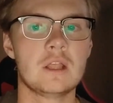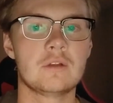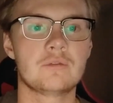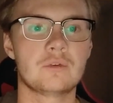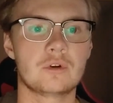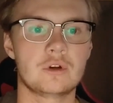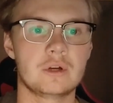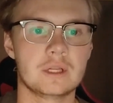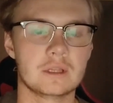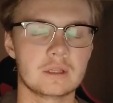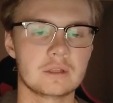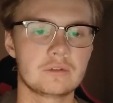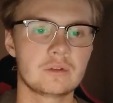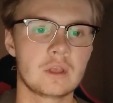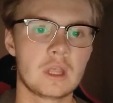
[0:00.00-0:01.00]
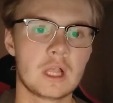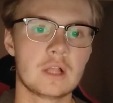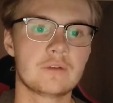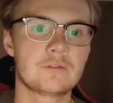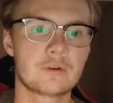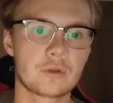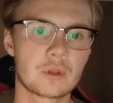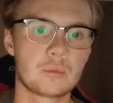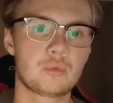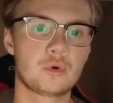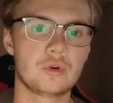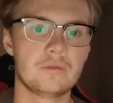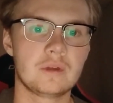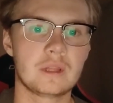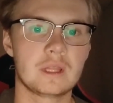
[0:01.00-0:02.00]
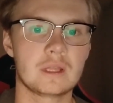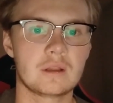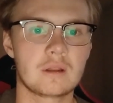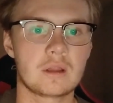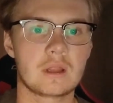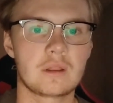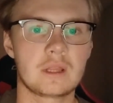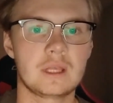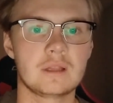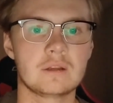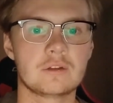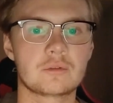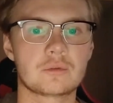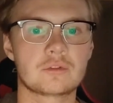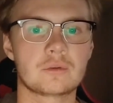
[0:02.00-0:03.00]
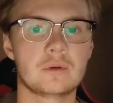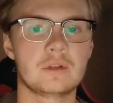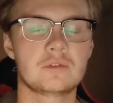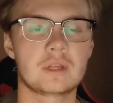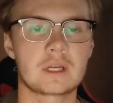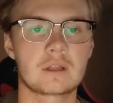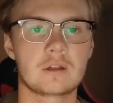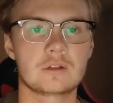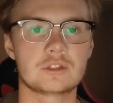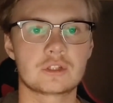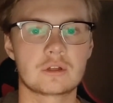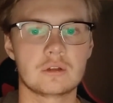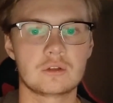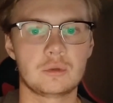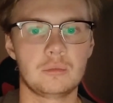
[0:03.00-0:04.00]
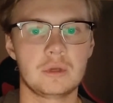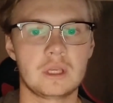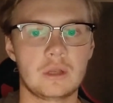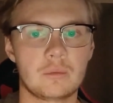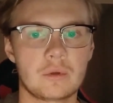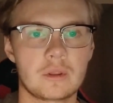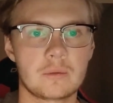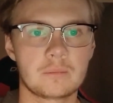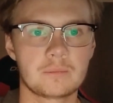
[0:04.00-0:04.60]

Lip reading: for her illness, further proving that the illness was only psychological to begin with.